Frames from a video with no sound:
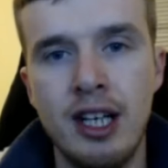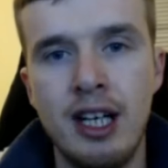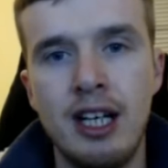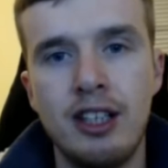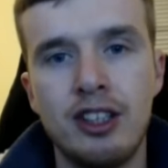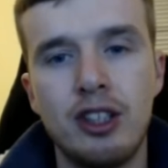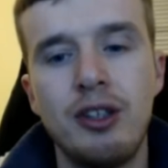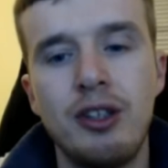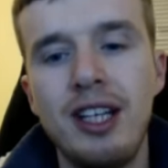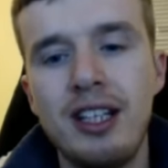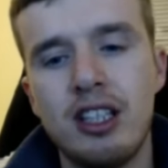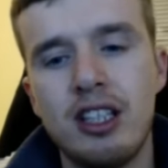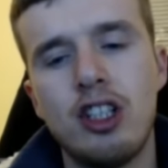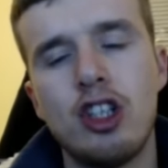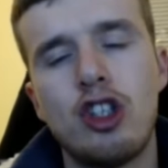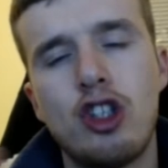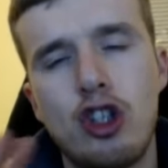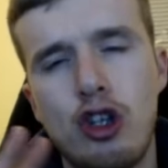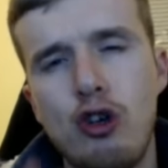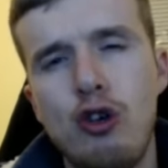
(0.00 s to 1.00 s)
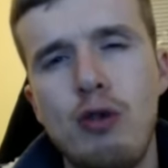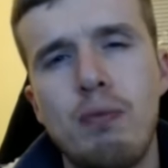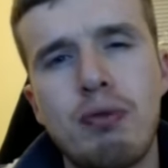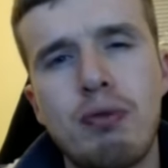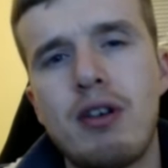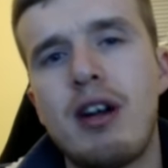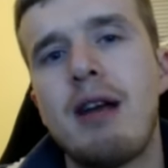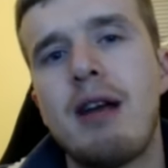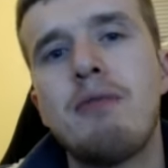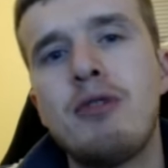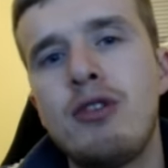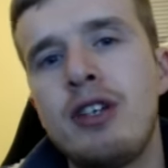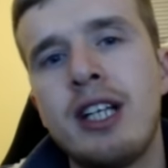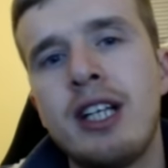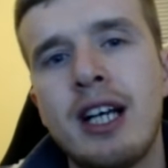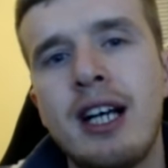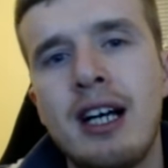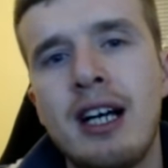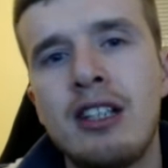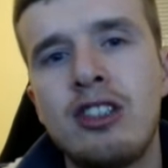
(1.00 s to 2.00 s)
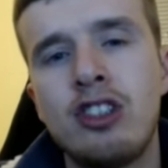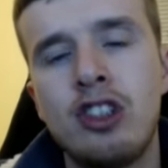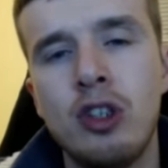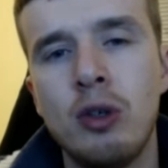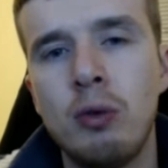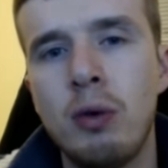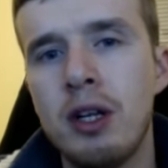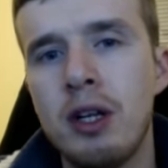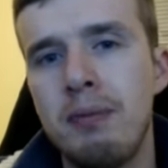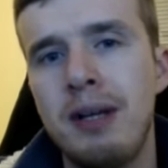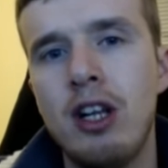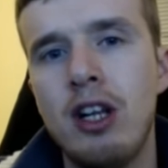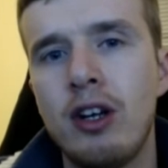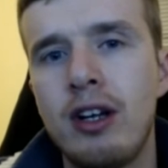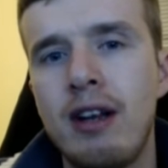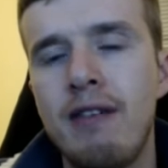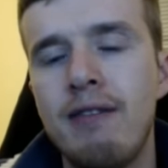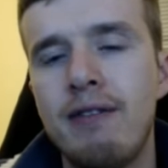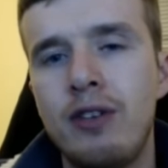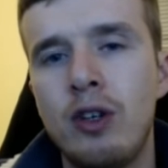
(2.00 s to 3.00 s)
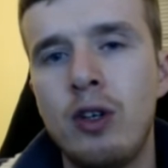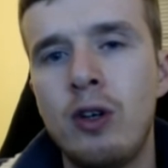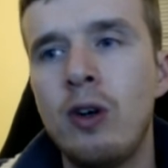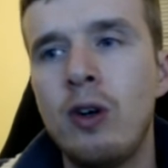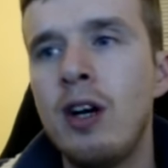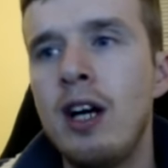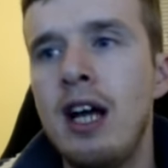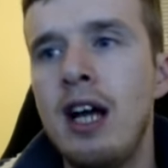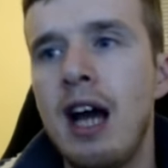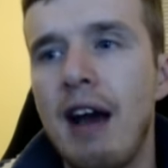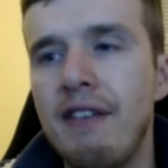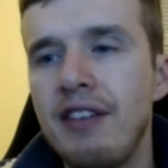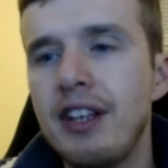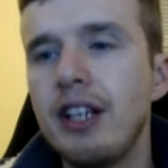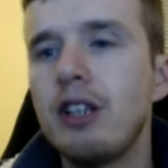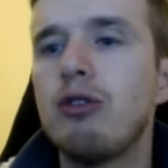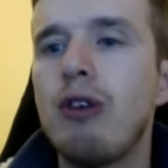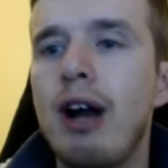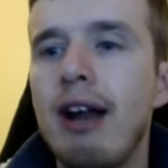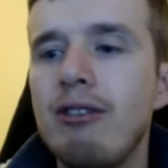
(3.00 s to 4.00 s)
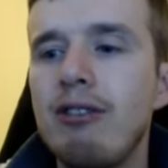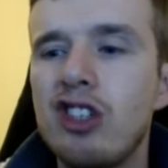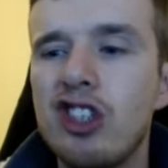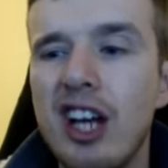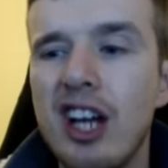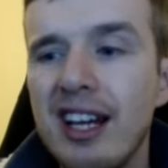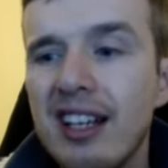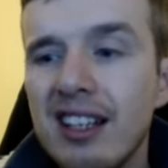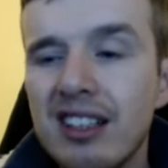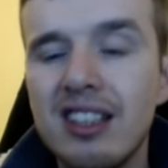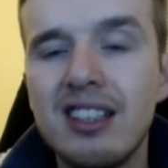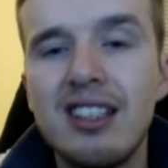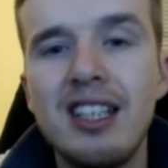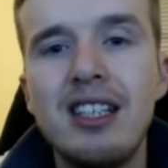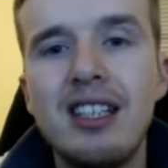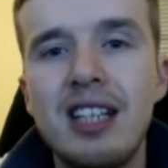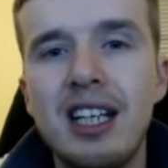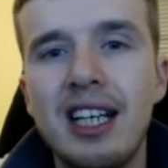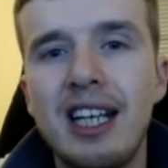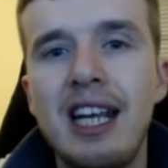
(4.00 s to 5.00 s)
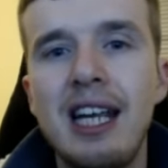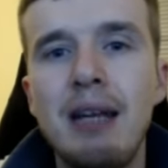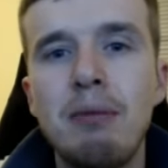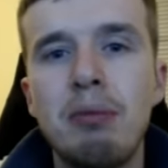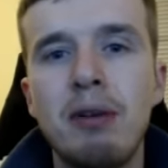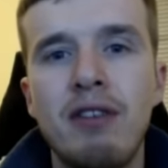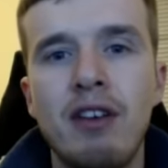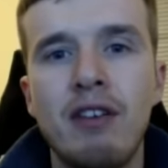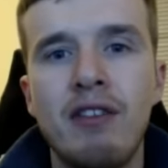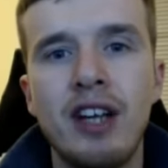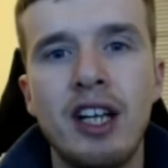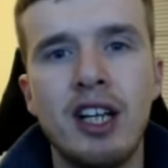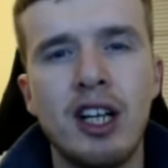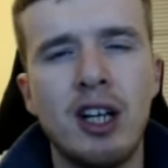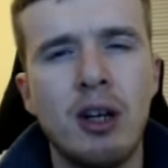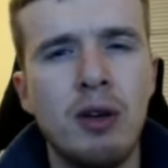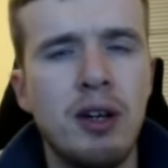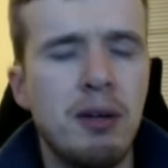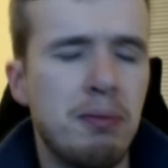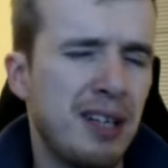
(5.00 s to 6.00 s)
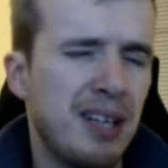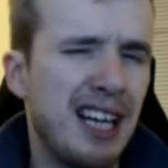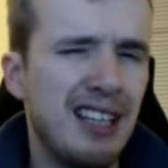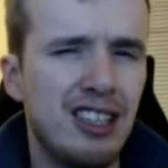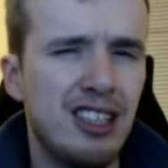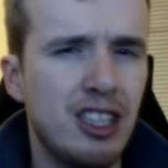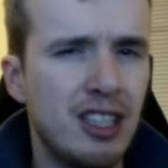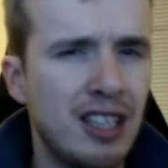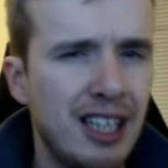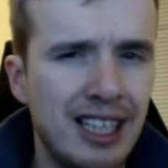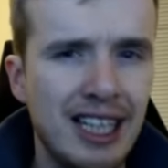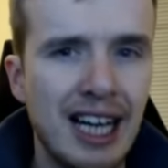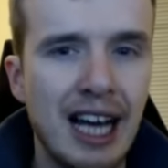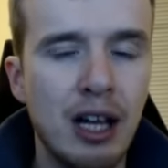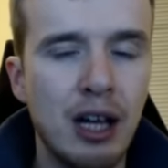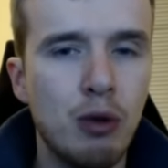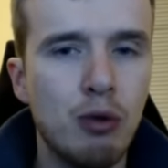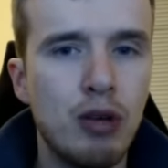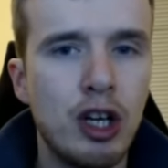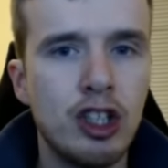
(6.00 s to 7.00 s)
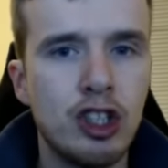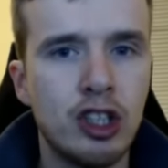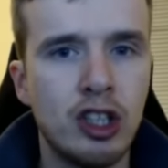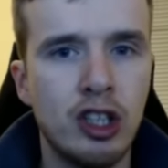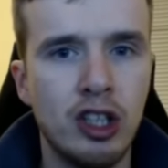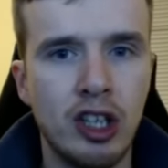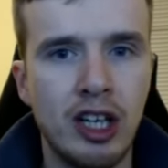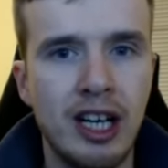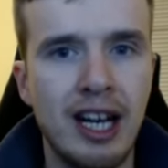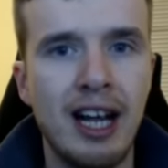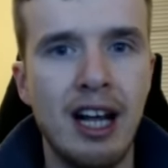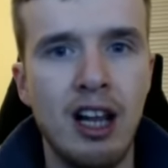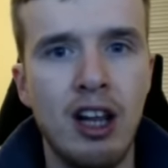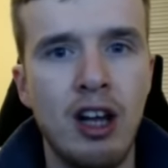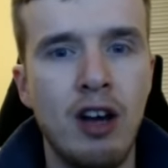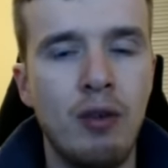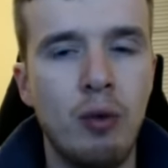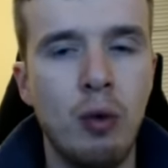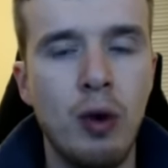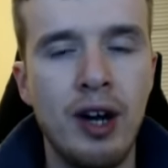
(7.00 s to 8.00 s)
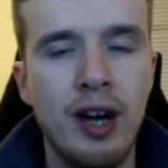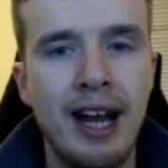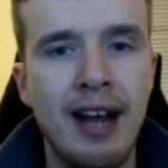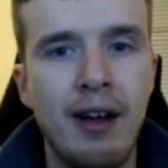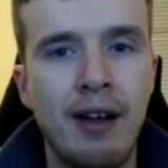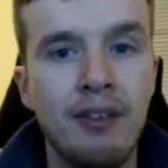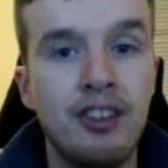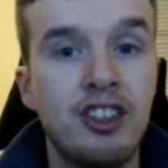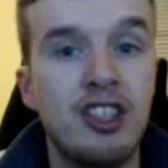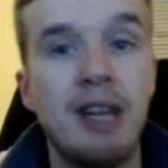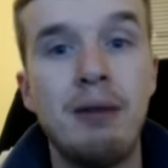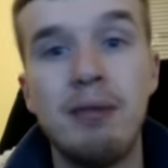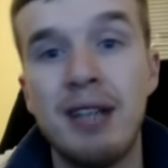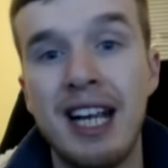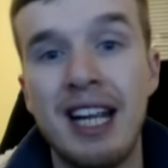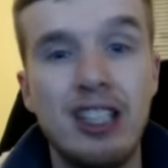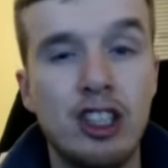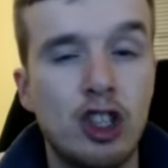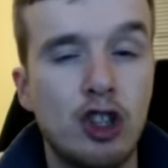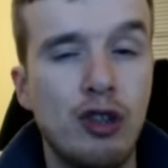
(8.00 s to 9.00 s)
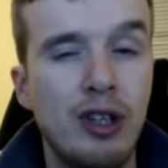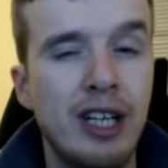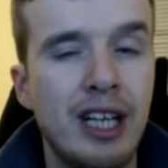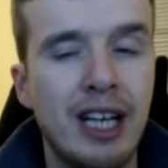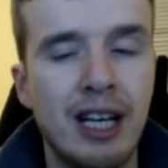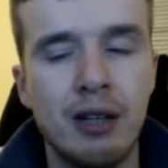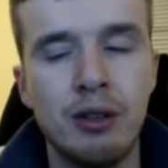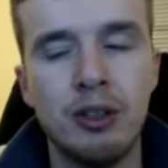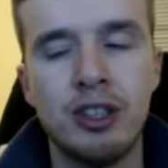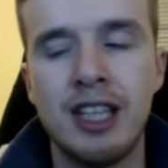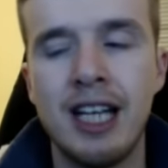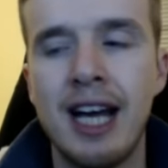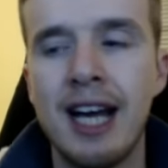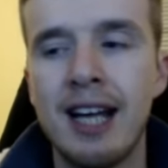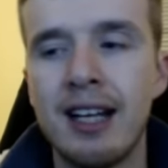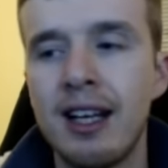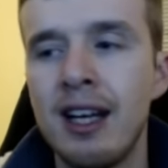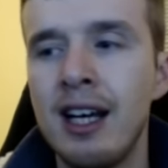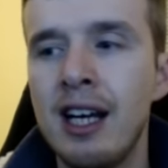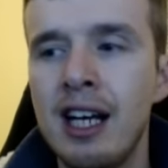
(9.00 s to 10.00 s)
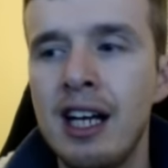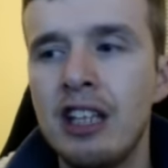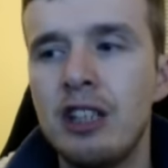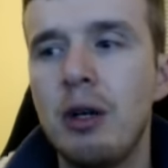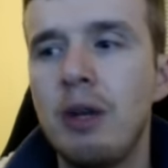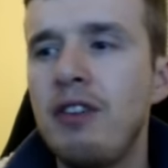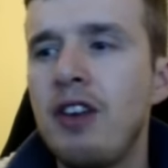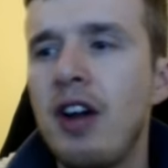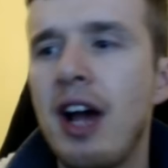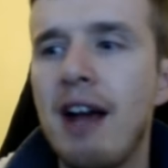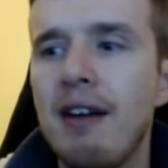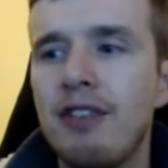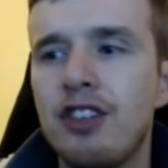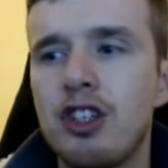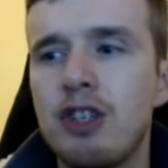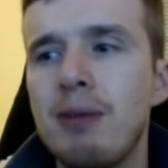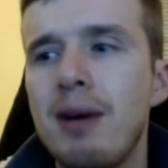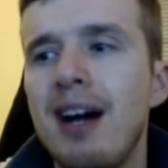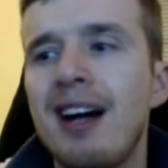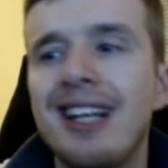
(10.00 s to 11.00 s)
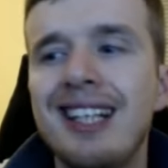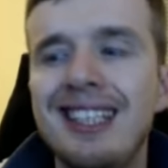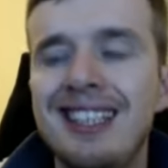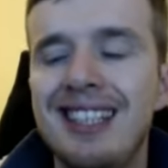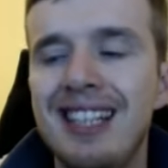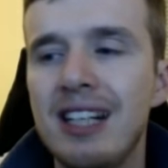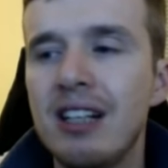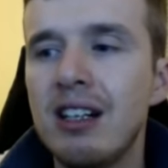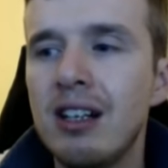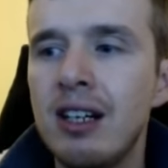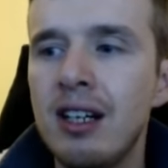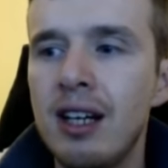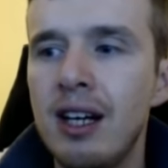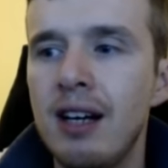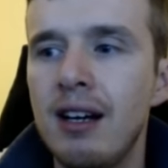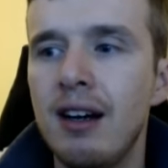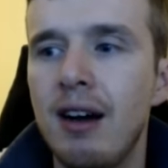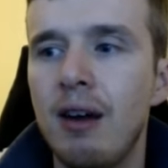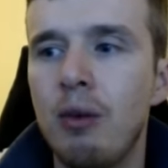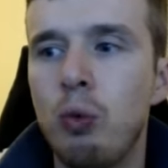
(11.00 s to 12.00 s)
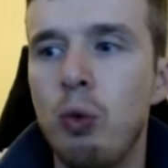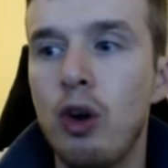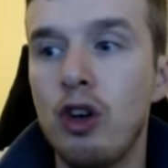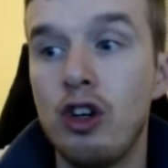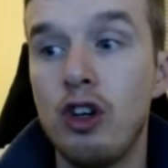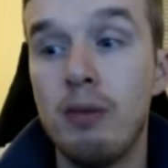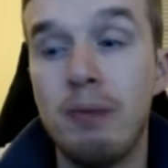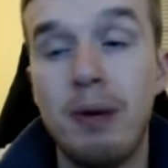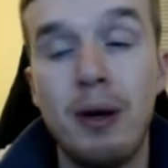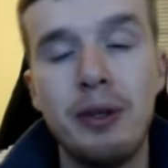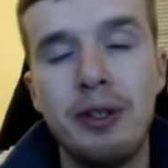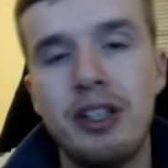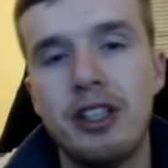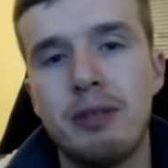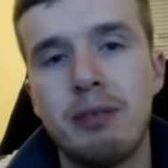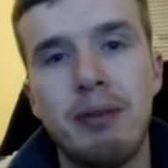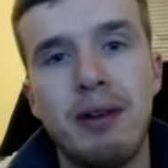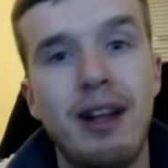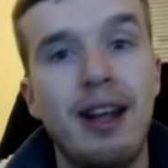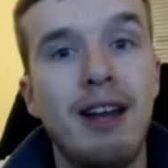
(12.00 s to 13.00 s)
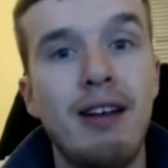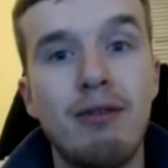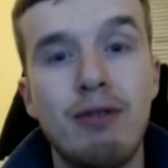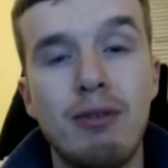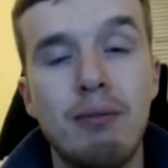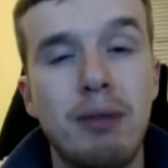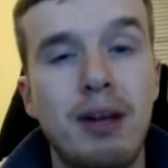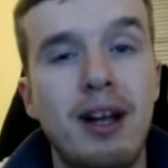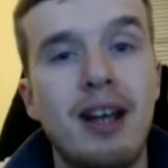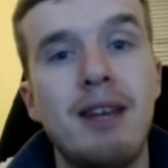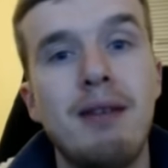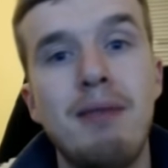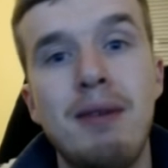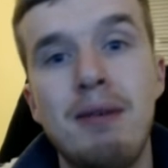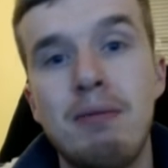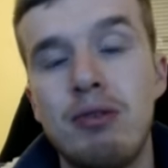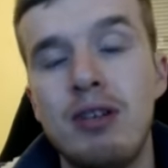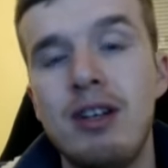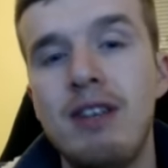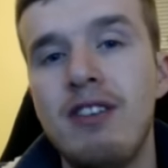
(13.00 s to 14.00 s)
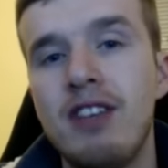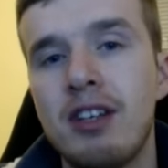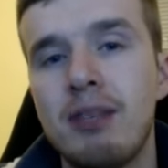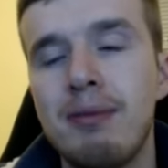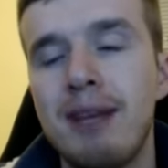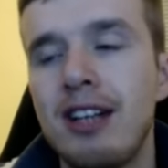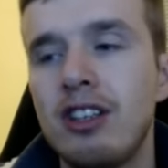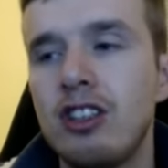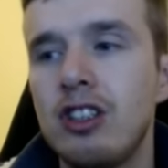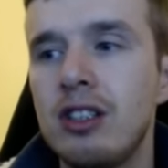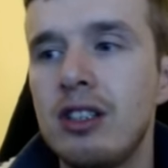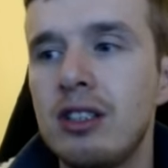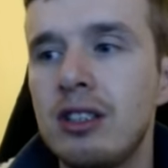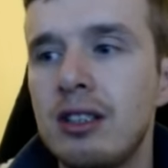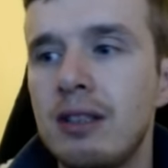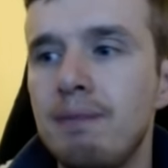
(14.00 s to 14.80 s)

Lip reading: So these are the 2 primary cards you'll want to be looking for. I think Ground Shaker's a decent keep if you think you're going up against, say, Yellow Rush, because you're going to hit a lot of 1 health. Same against Green Yellow Sack. So if you have some idea of what your opponent's playing from playing them in previous matches,